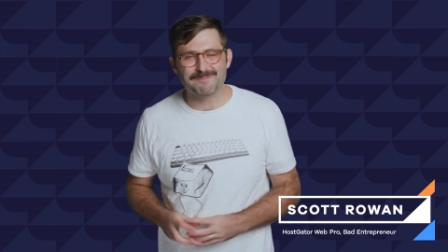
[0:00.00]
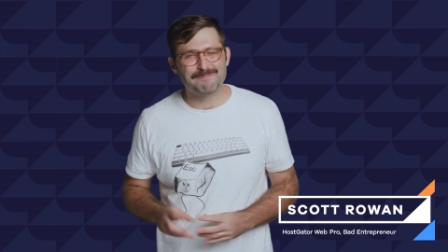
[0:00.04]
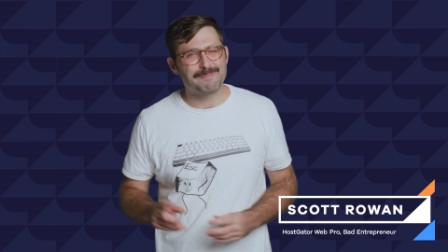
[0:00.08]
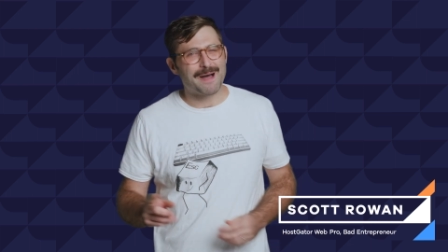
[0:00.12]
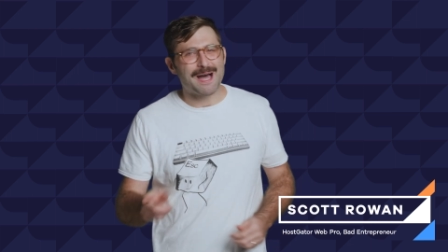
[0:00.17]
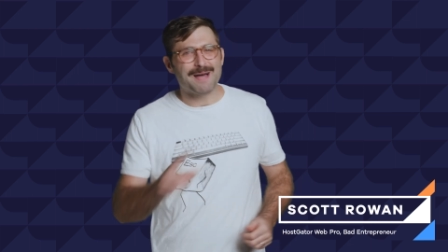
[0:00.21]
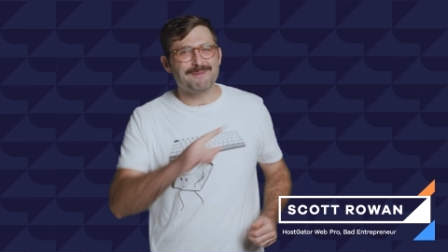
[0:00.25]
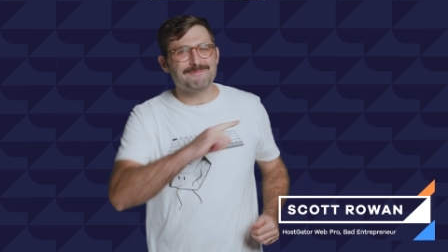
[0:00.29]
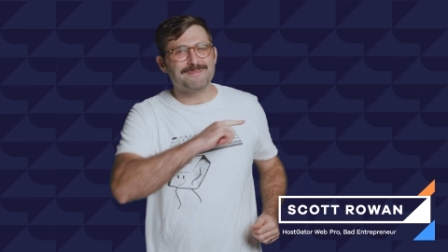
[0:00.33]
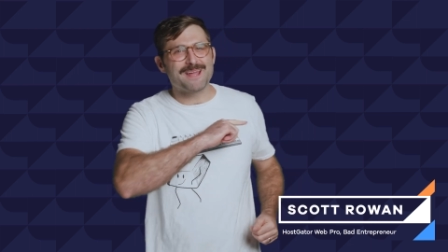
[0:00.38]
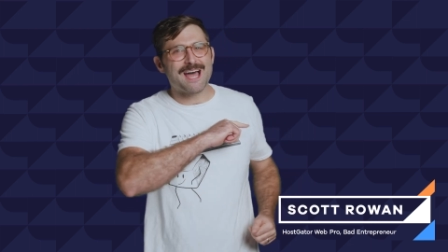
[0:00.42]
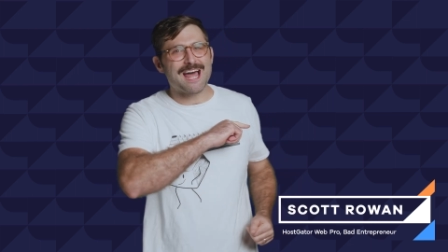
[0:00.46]

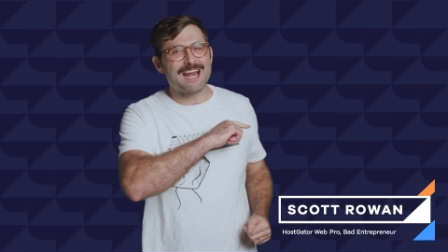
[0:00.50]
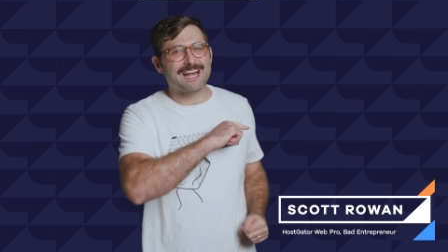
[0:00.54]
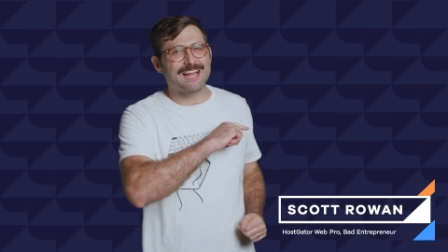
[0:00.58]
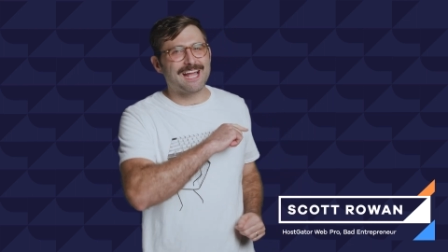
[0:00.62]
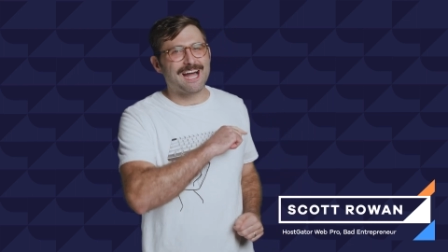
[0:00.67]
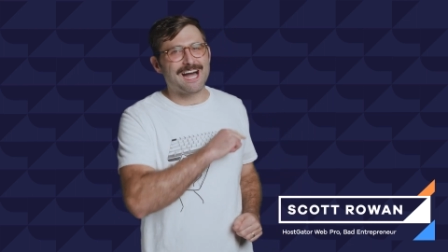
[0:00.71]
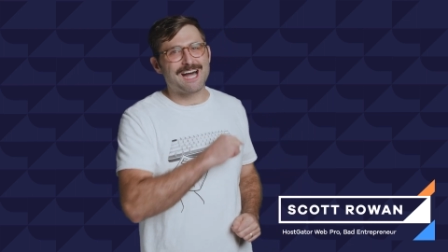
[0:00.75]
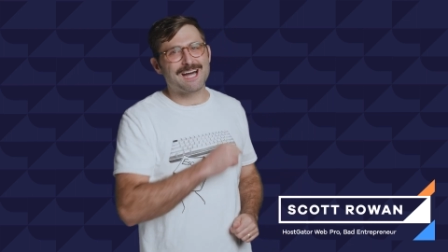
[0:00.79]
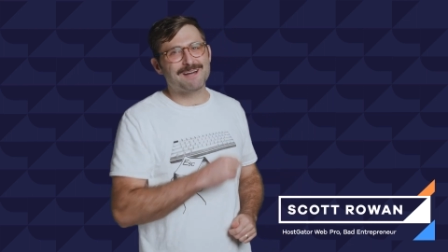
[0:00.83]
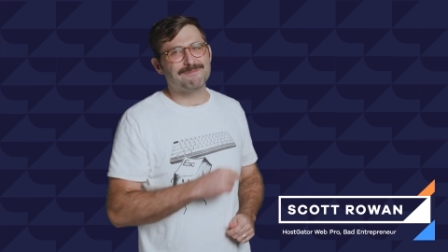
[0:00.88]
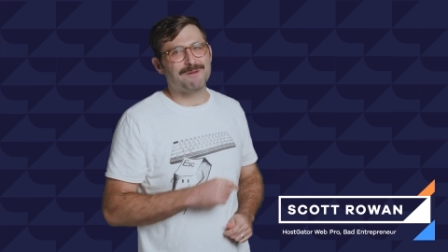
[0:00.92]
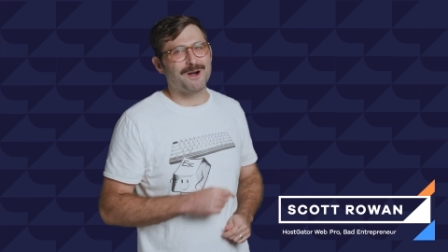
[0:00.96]

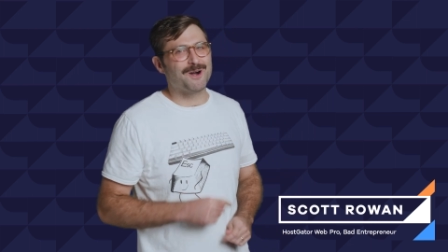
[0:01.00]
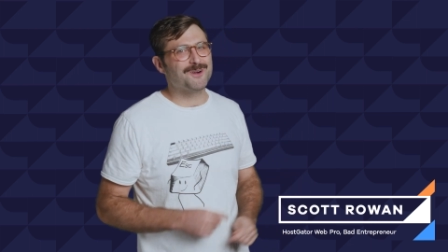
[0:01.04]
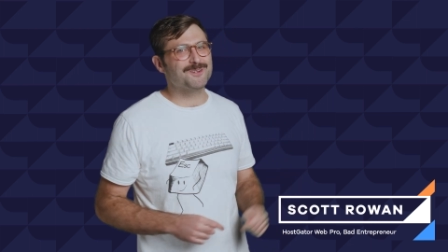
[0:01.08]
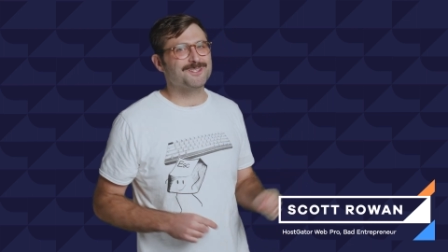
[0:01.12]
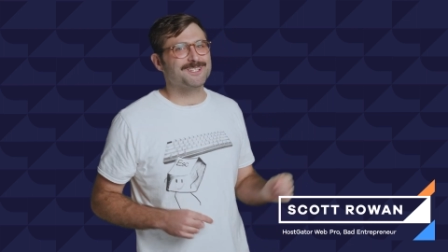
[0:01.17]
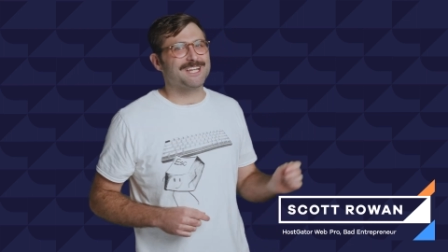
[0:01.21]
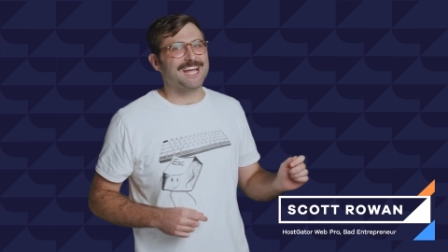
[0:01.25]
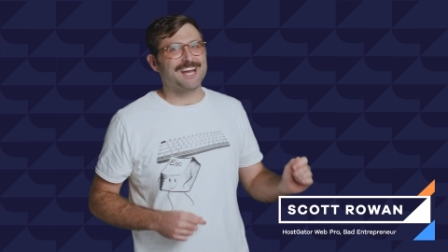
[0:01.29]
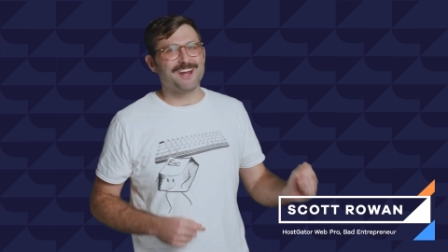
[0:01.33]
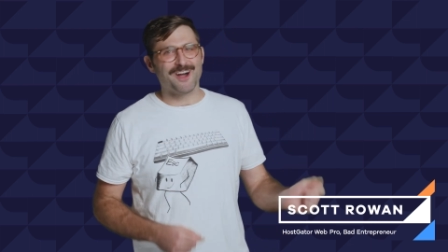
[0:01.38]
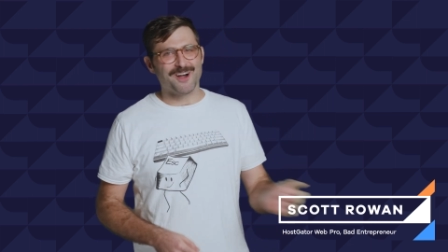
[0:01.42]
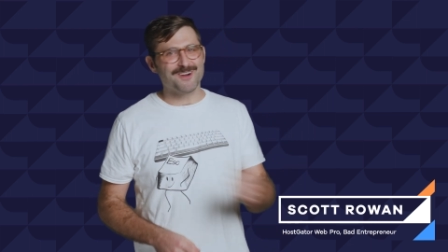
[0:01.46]
bomb.com
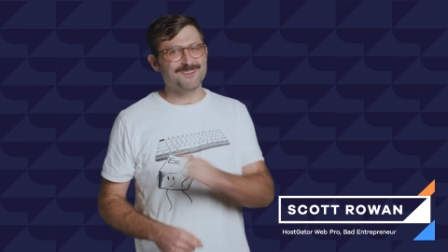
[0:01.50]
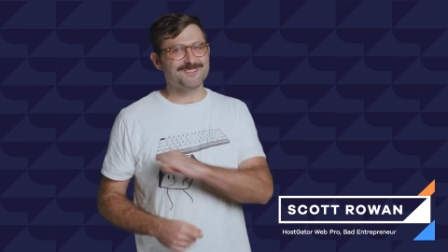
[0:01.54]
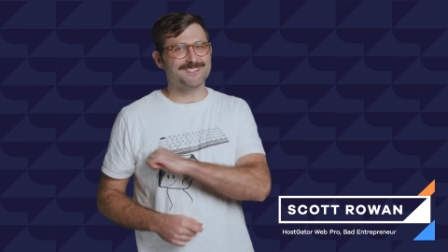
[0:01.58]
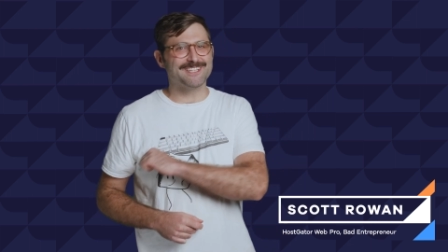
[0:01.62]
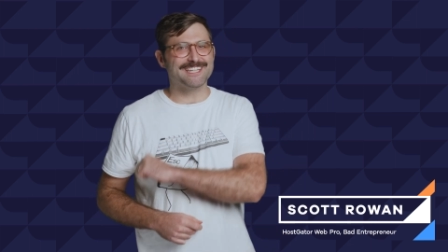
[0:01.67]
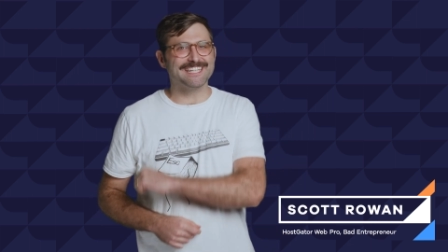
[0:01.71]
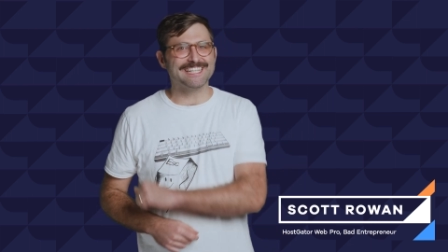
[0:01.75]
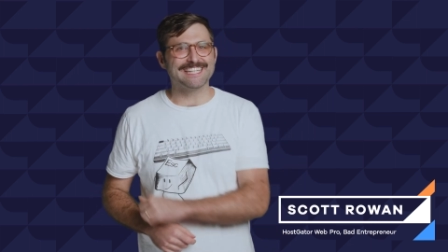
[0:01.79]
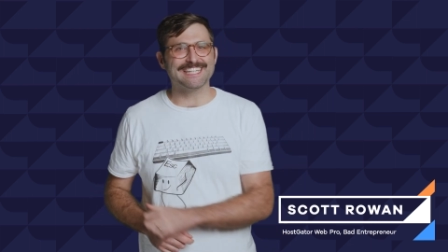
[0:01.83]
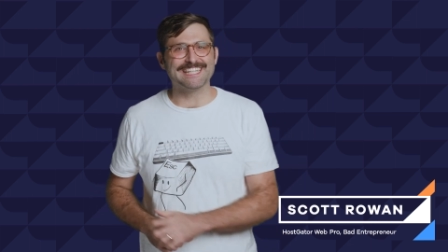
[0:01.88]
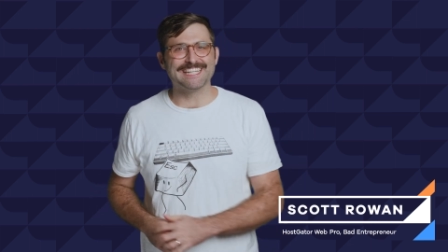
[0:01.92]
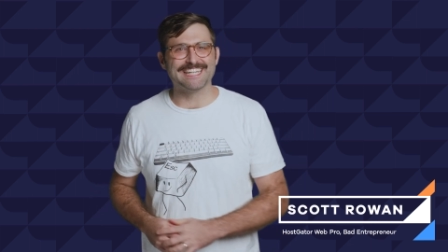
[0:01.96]
host on
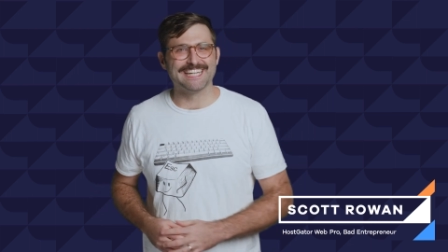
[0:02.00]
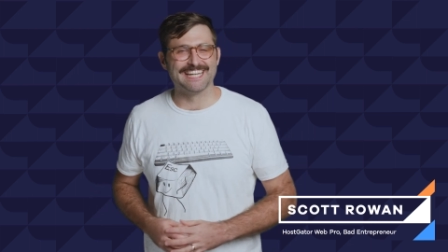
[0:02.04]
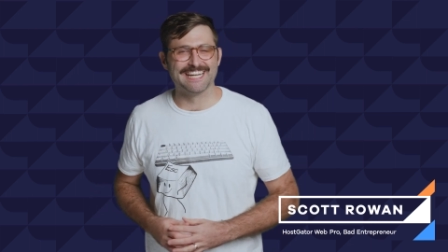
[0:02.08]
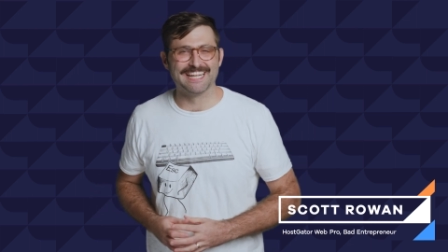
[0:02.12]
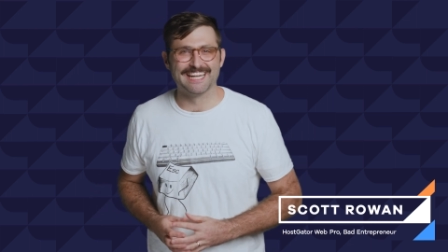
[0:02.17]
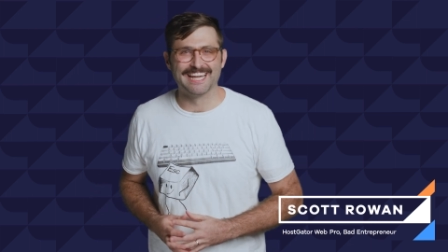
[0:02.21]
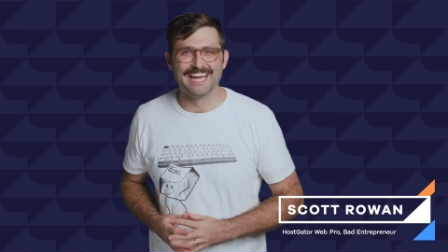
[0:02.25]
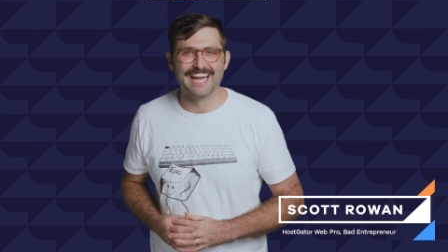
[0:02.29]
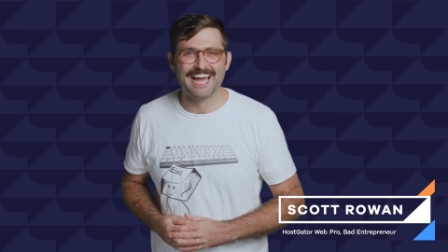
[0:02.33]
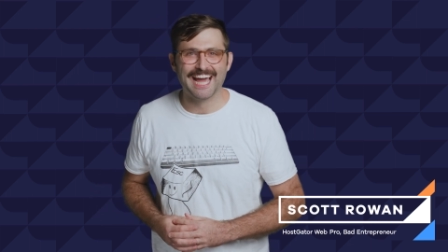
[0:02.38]
hosting,